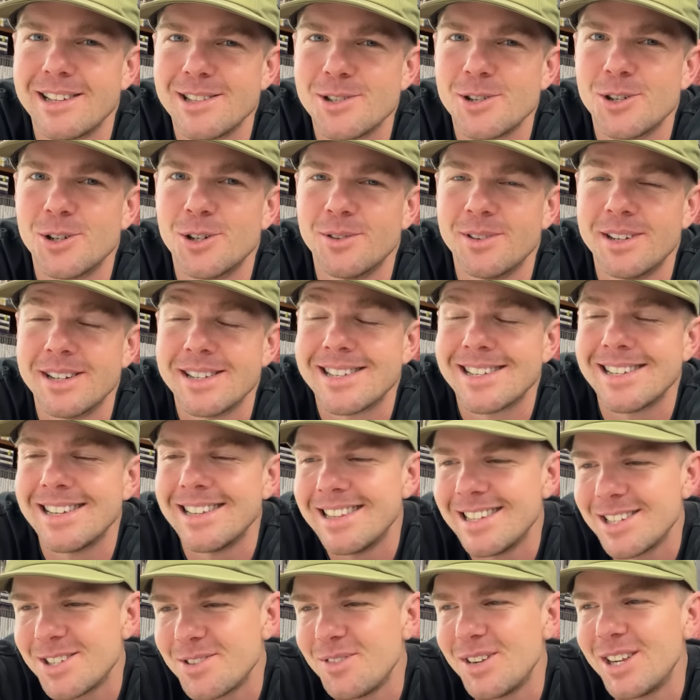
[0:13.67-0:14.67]
the two of us? And
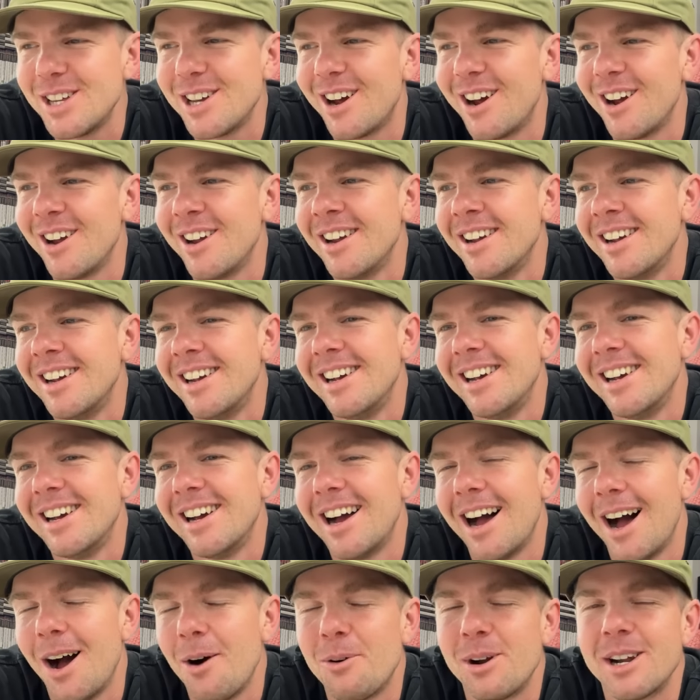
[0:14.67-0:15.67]
in this video,
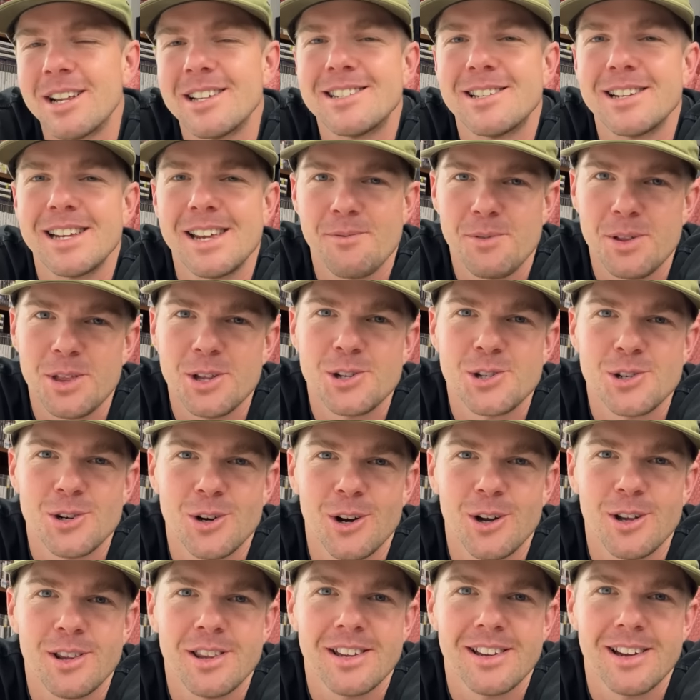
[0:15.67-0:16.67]
I wanted to give you the
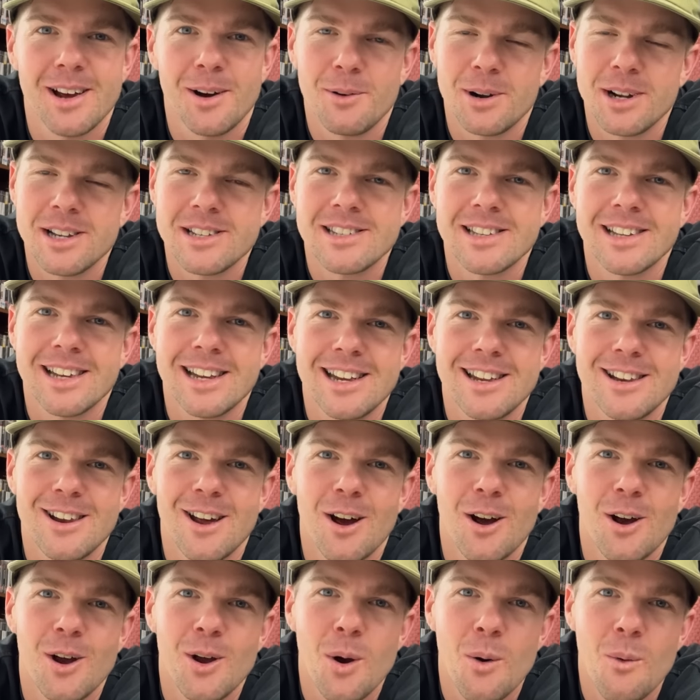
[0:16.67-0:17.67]
truth. I wanted to let you
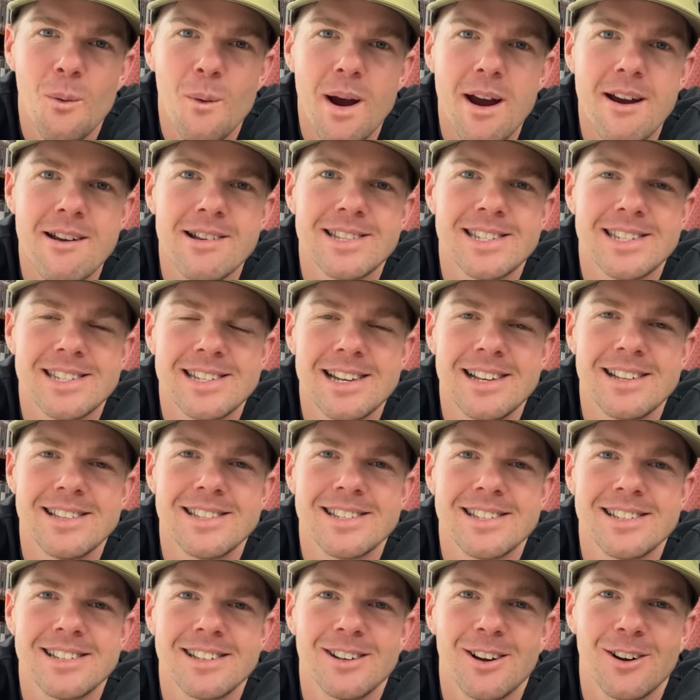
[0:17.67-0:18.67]
know where it
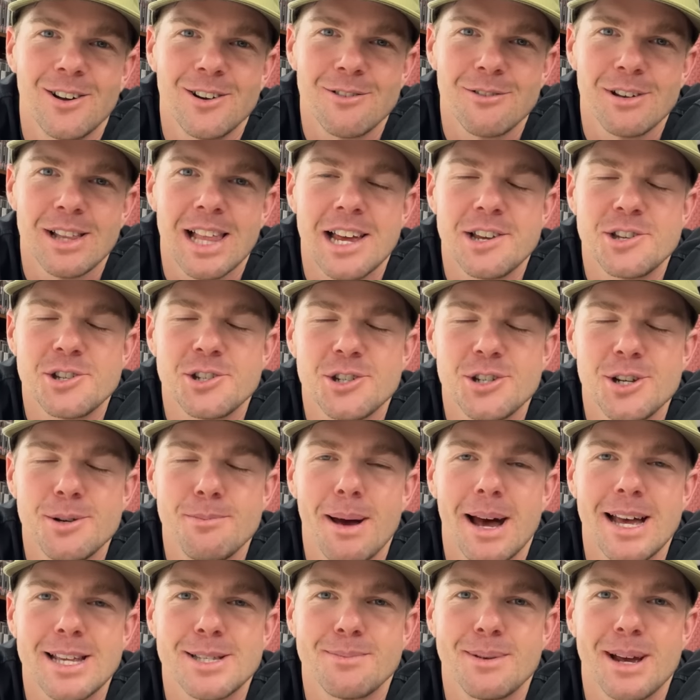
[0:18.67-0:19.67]
sits on a
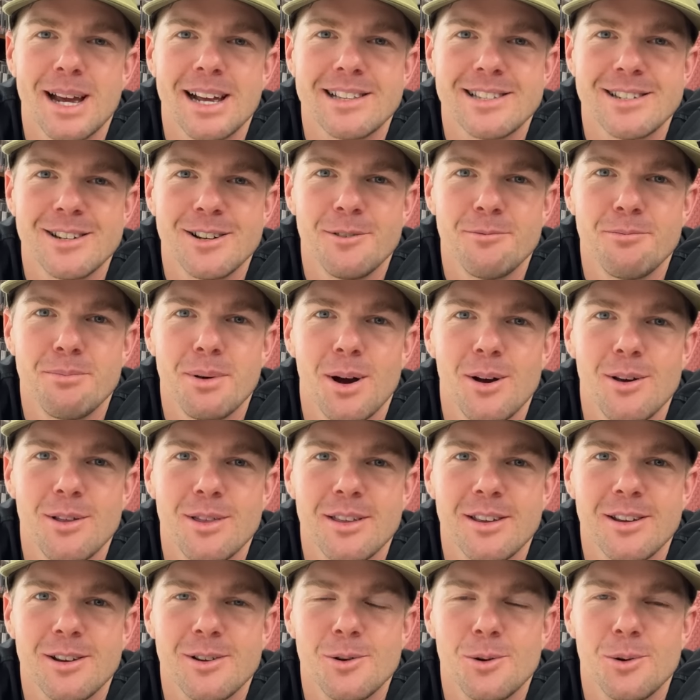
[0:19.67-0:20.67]
relationship aspect of both
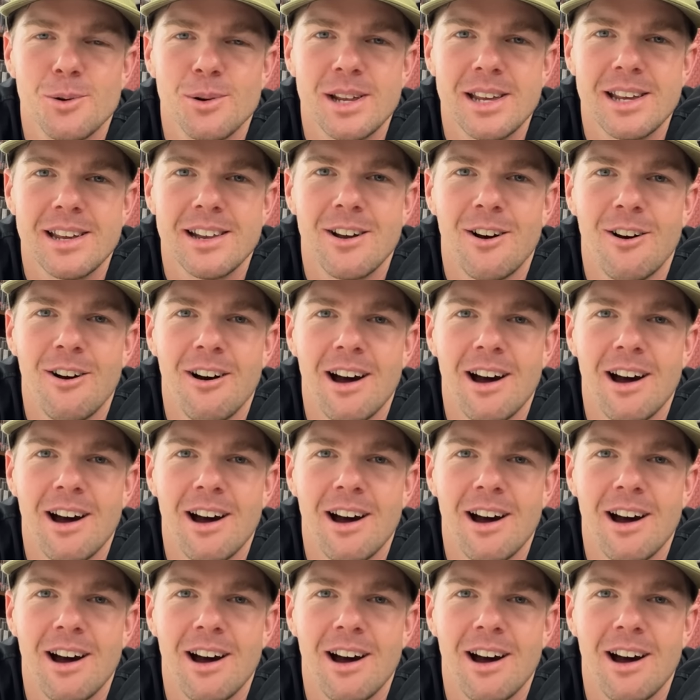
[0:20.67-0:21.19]
Courtney and